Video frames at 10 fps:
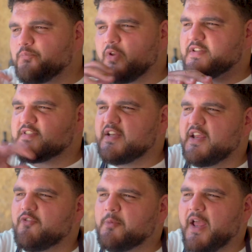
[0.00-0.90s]

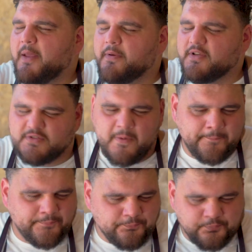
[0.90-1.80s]
Acidity from capers,
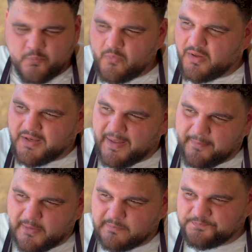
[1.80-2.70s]

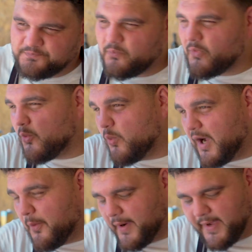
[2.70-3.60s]
lemon,
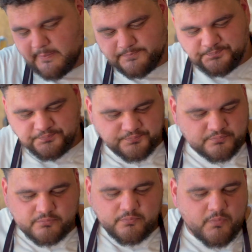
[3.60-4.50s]
white wine,
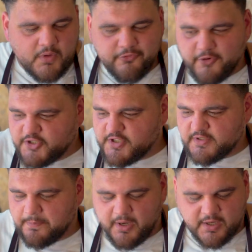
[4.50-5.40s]
freshness
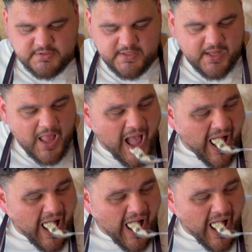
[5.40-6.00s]
of parsley.